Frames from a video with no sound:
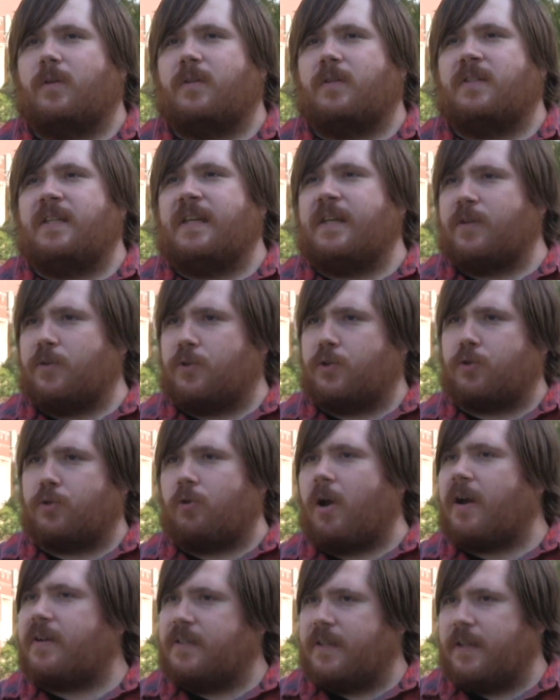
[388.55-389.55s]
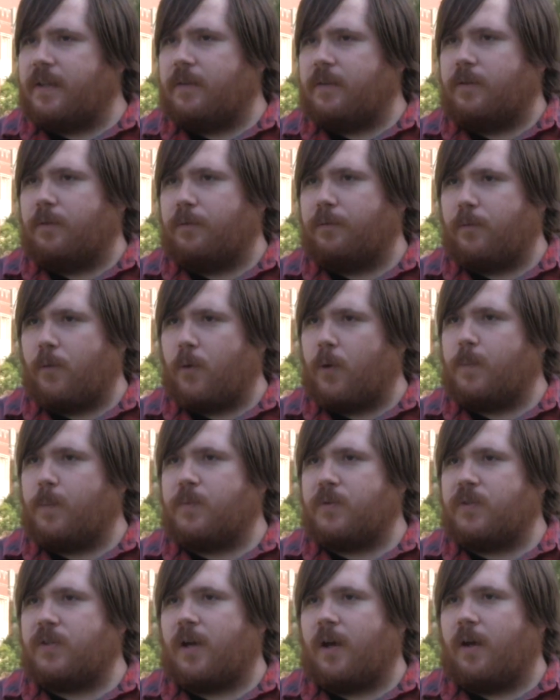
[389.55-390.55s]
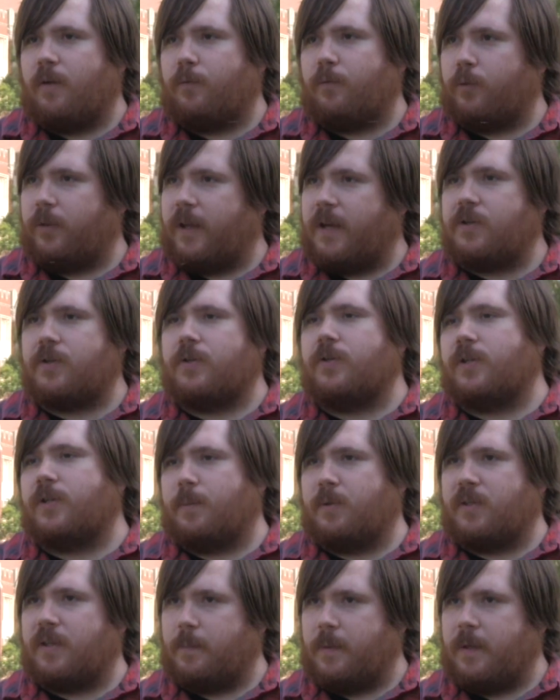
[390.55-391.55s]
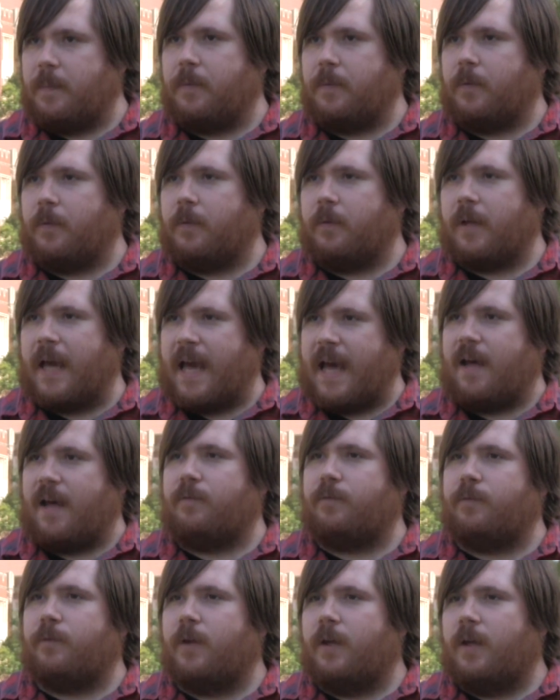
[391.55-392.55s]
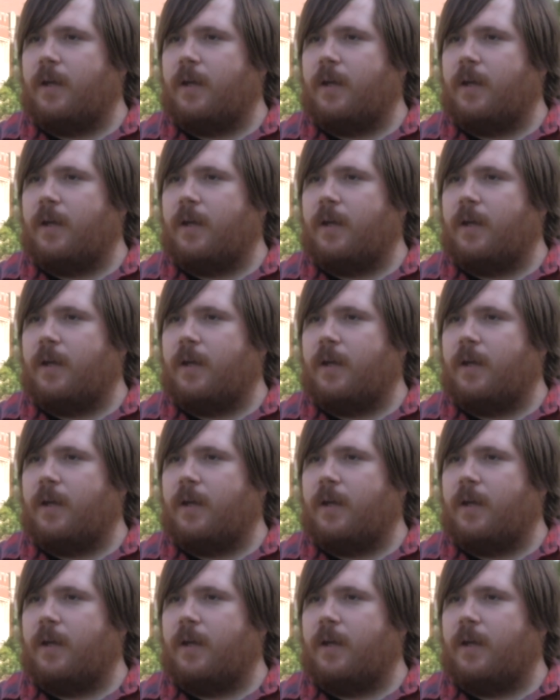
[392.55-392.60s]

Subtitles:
deconstructing the forms of relationships that people have.